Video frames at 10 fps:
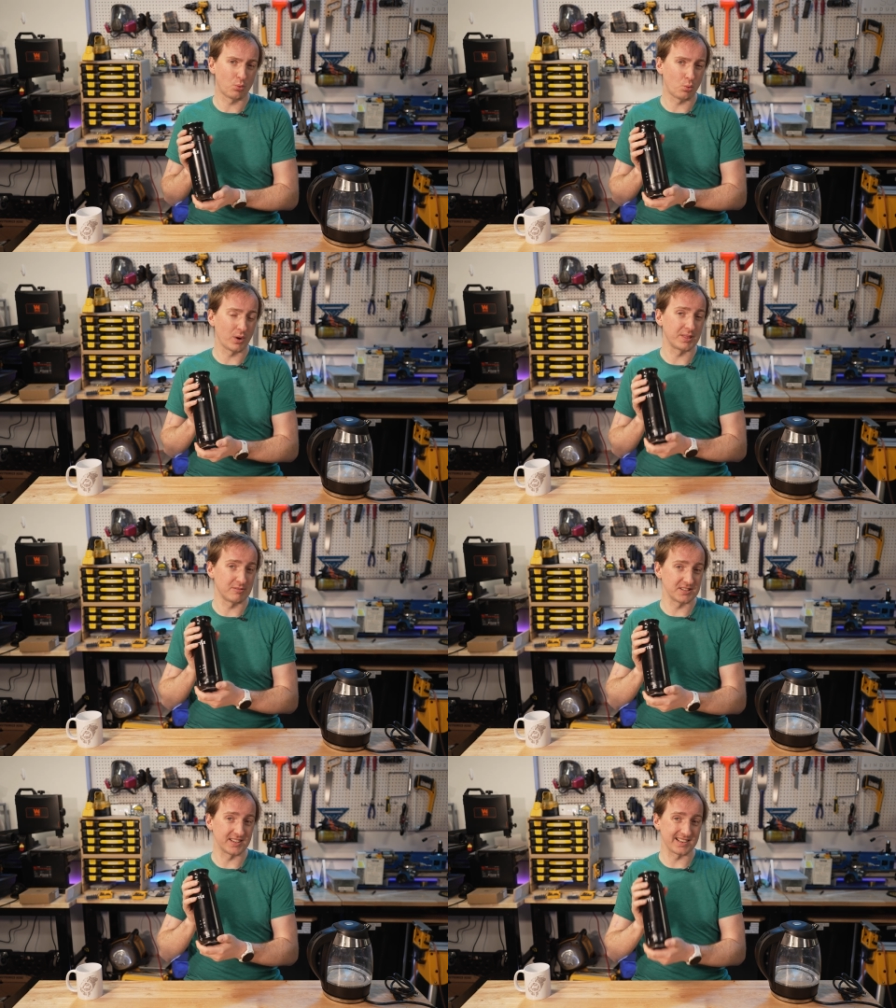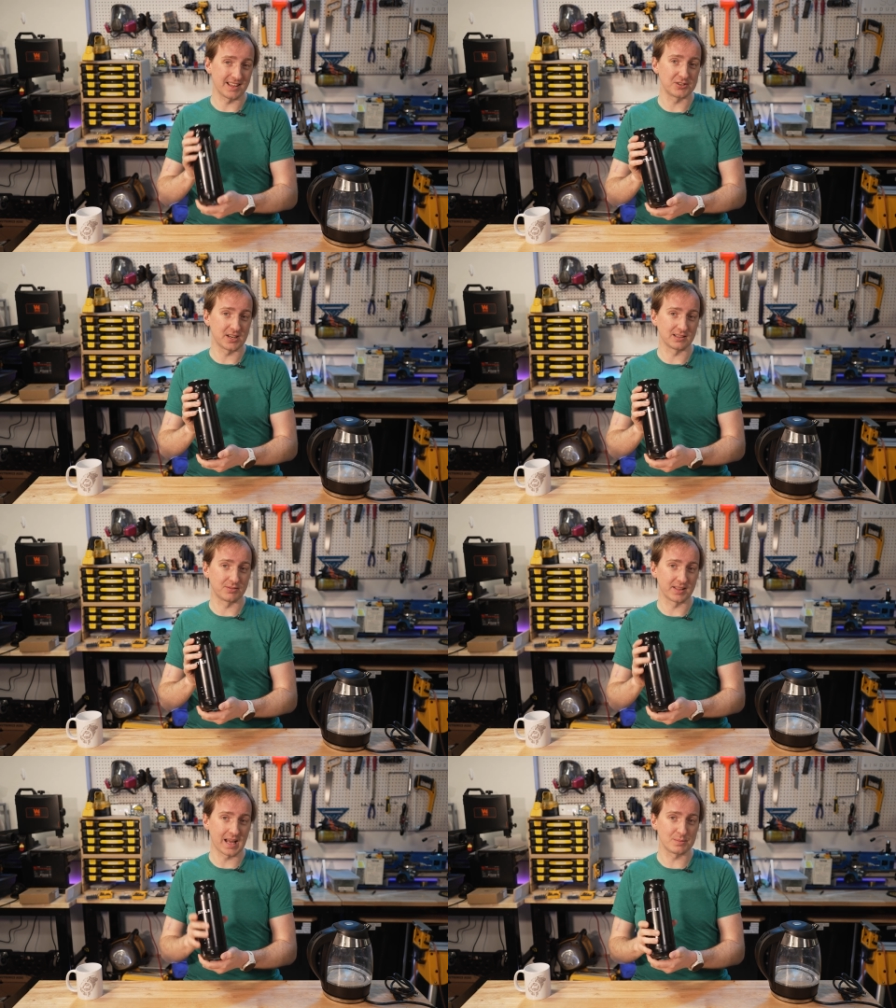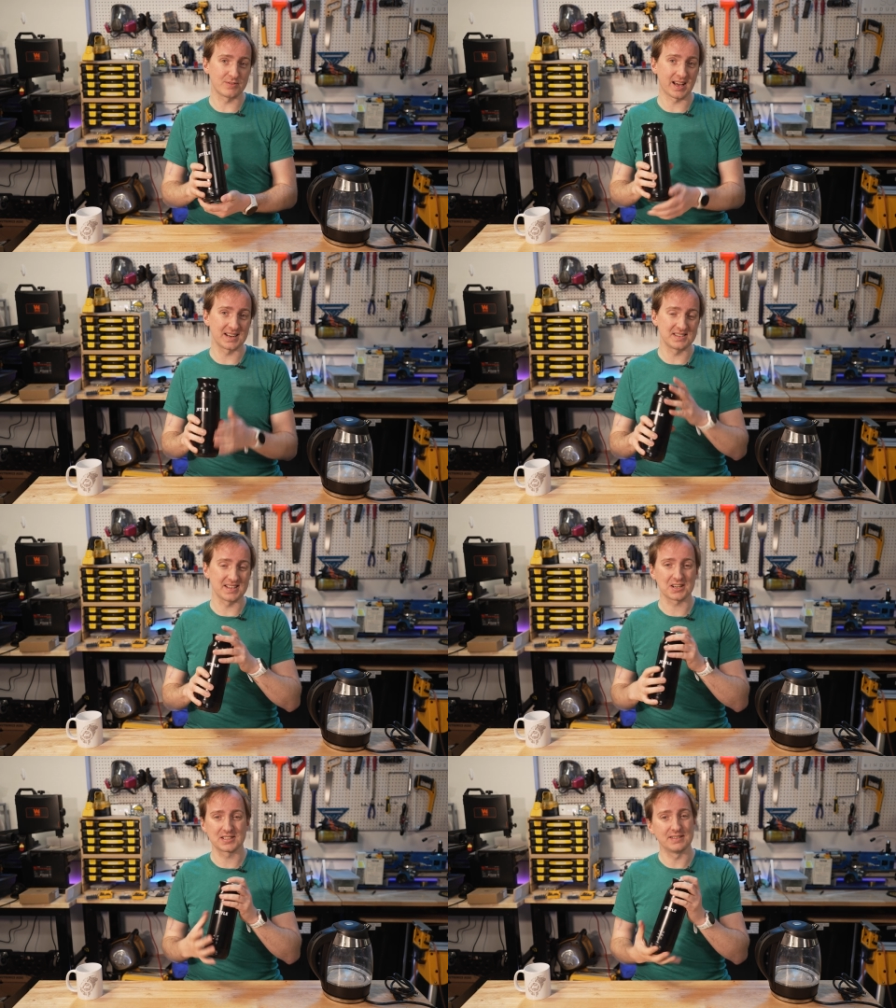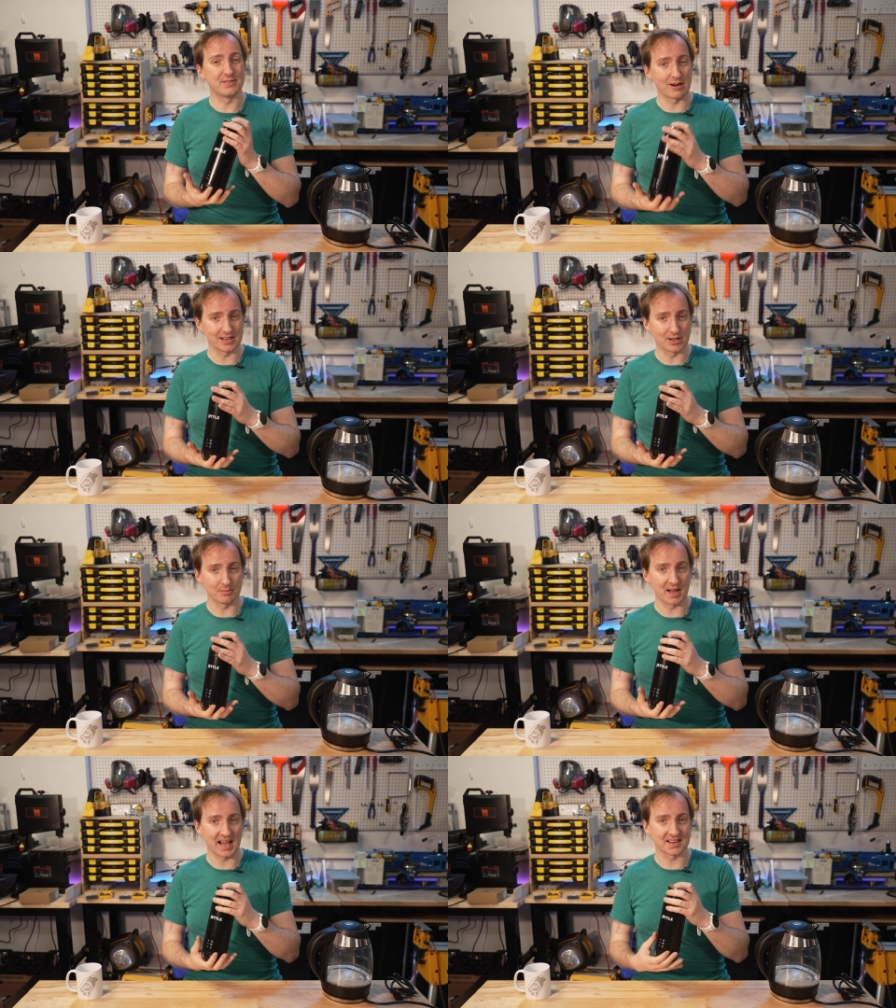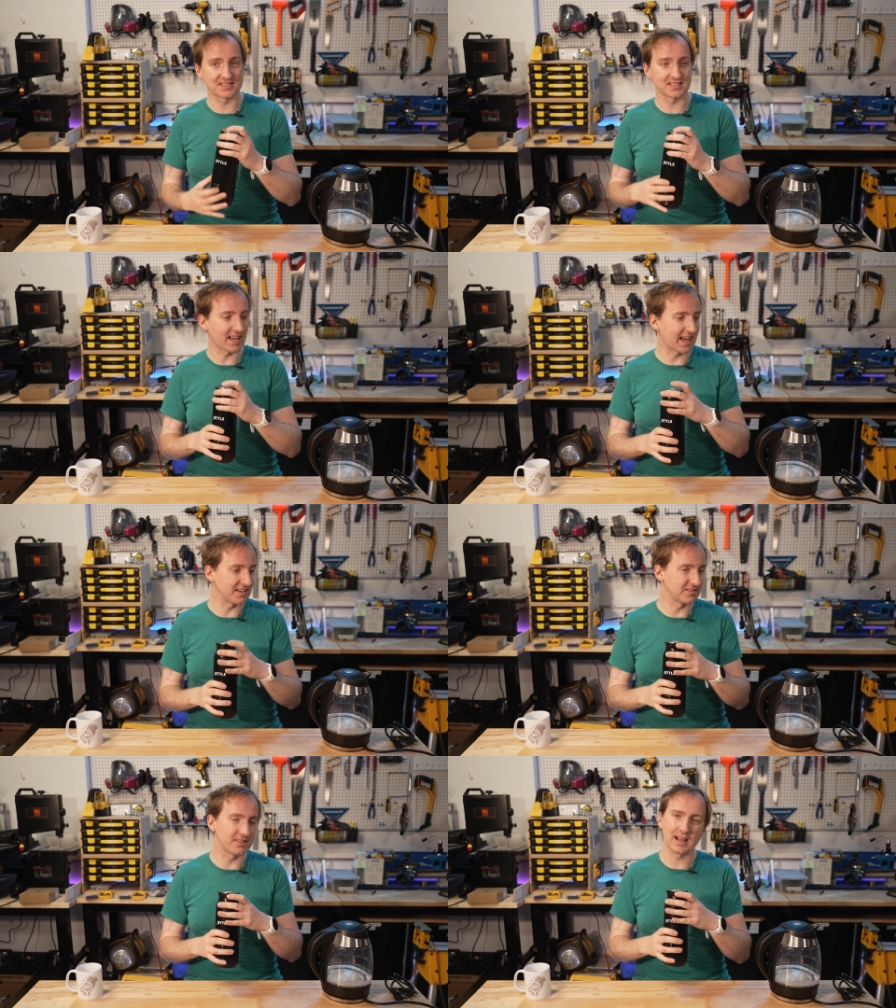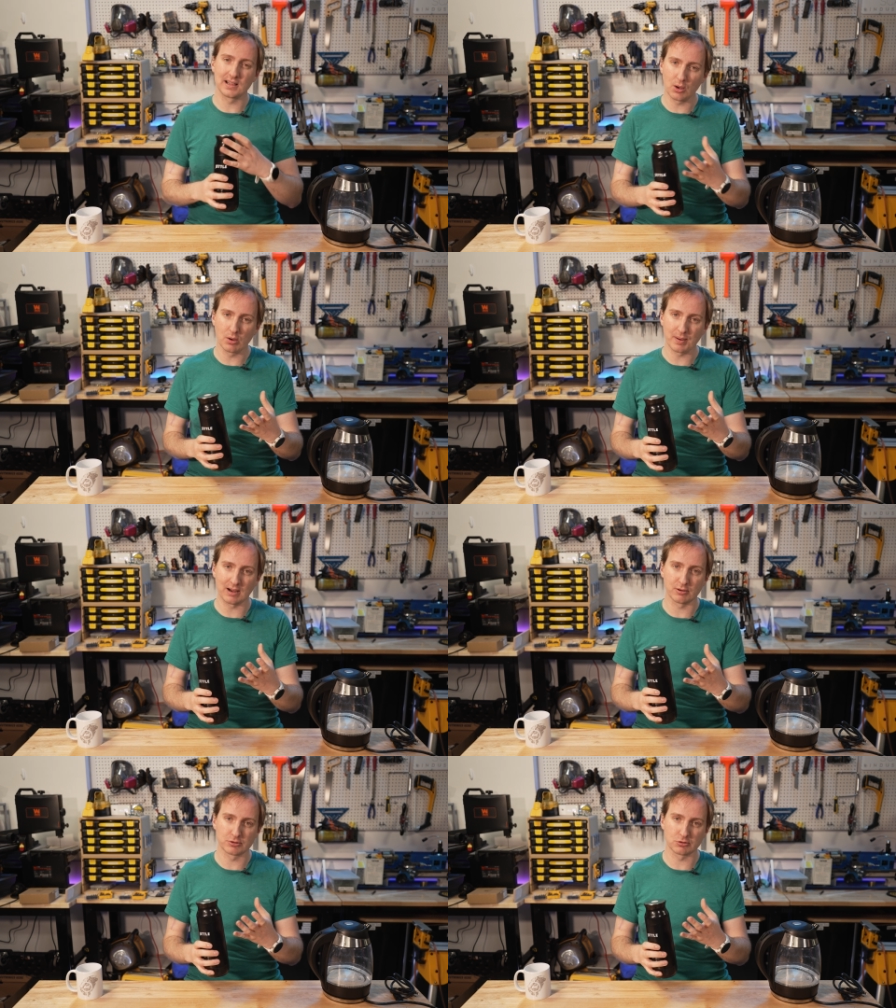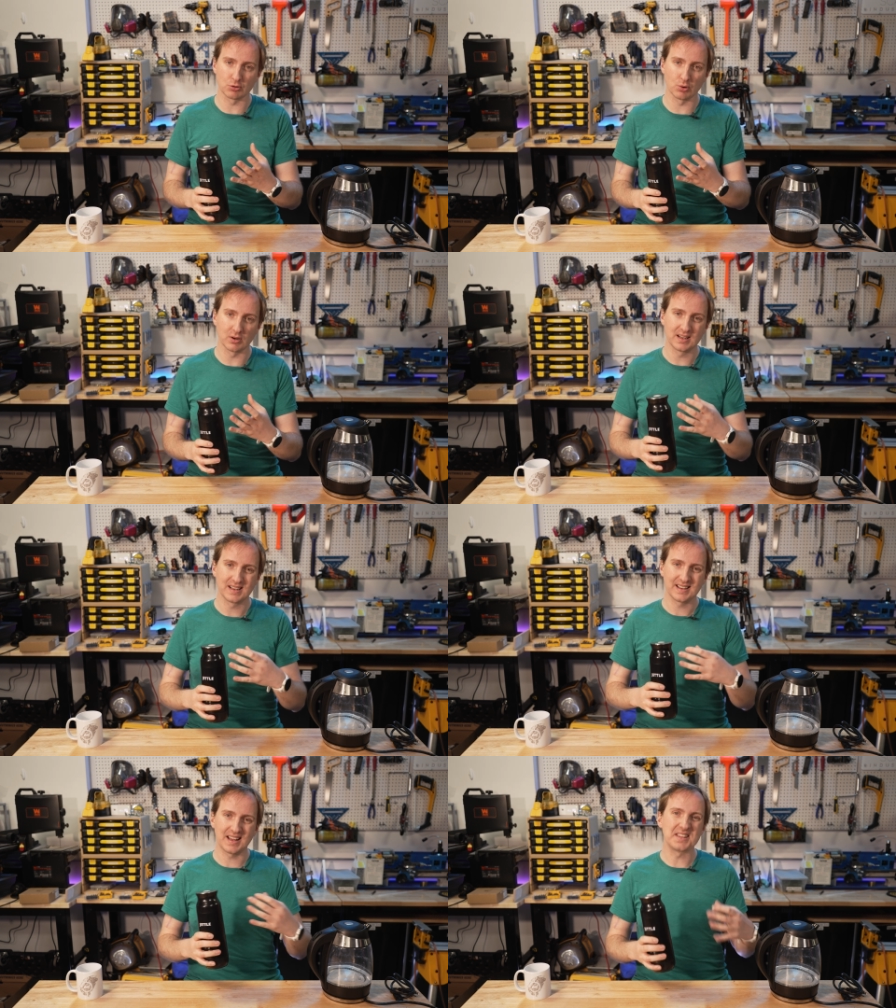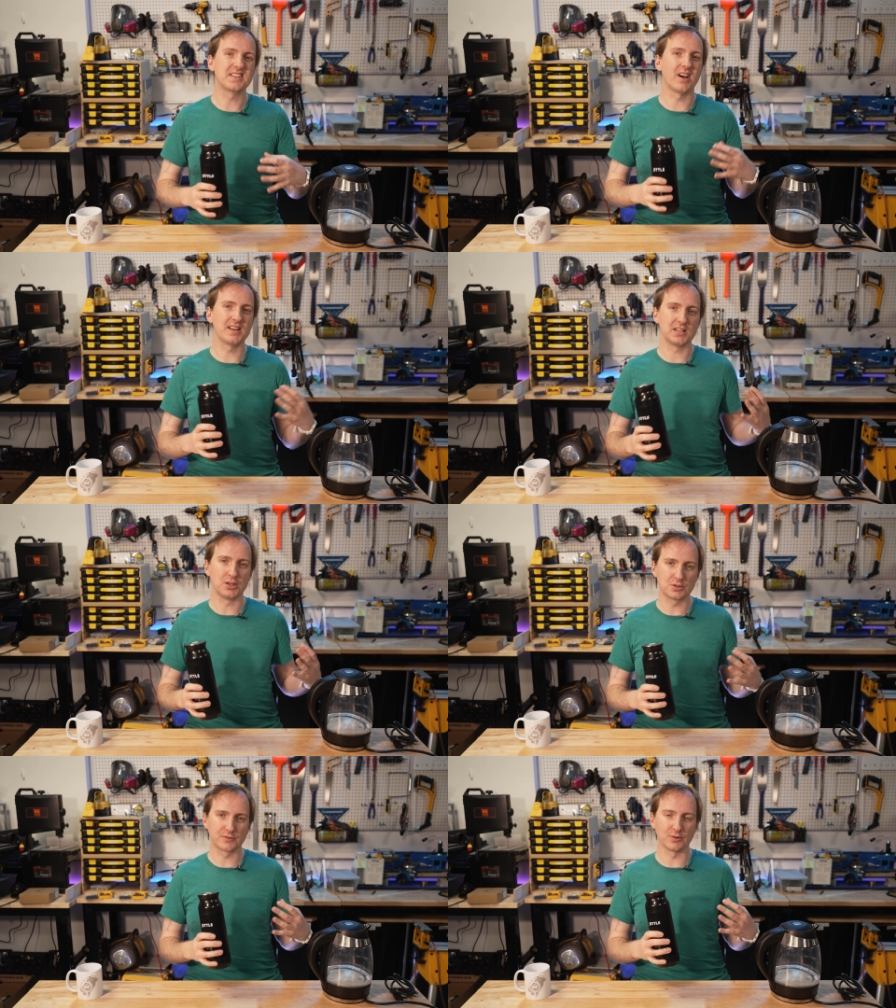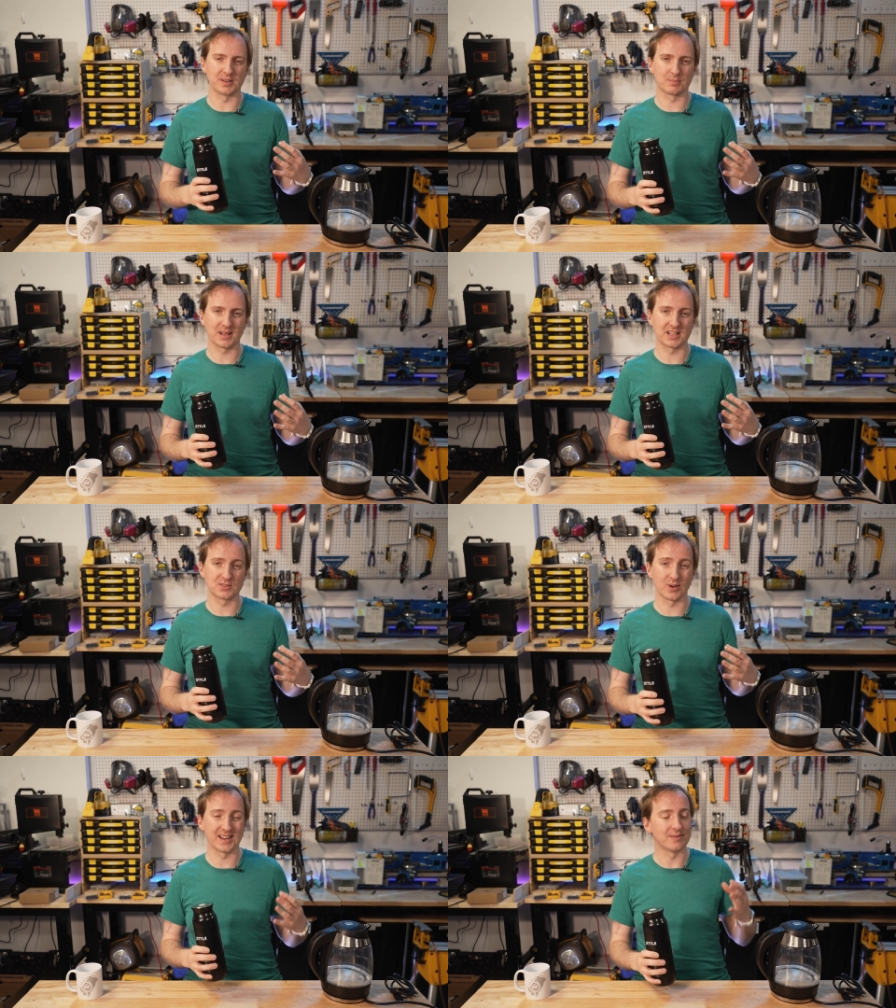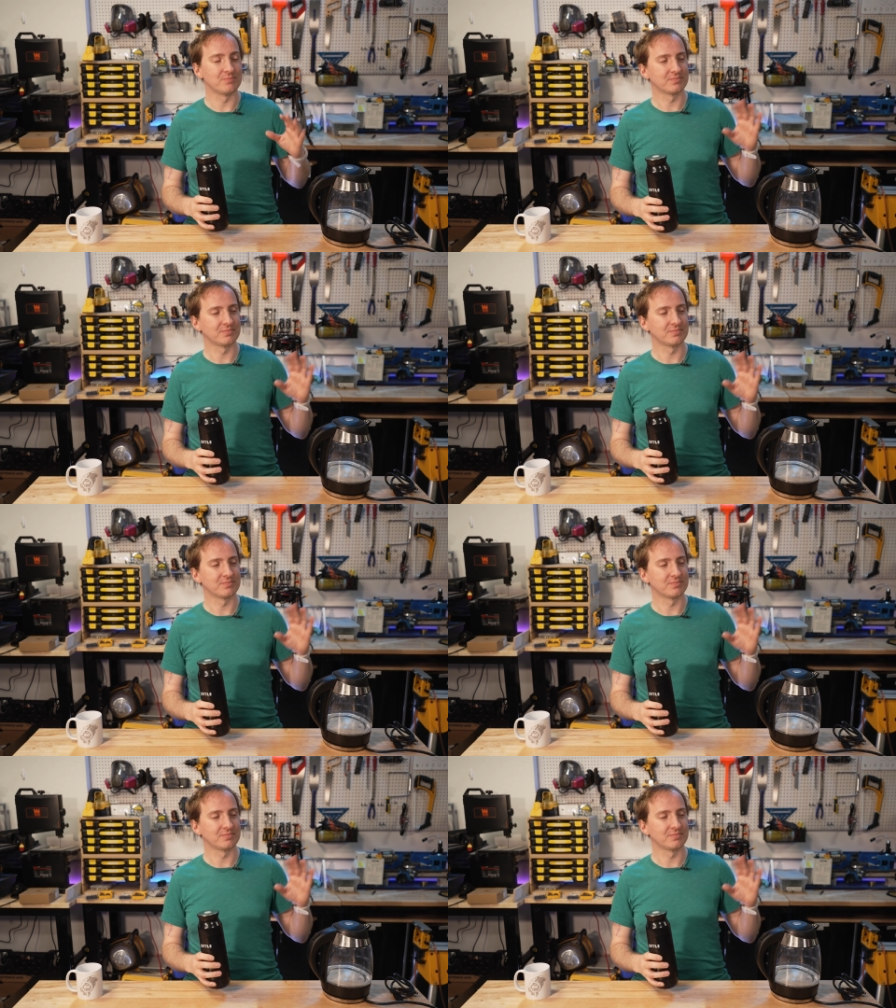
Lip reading: one of the reasons I like the Jettle for the camper van is it's actually very compact, and that lower power draw is kind of useful in a place where,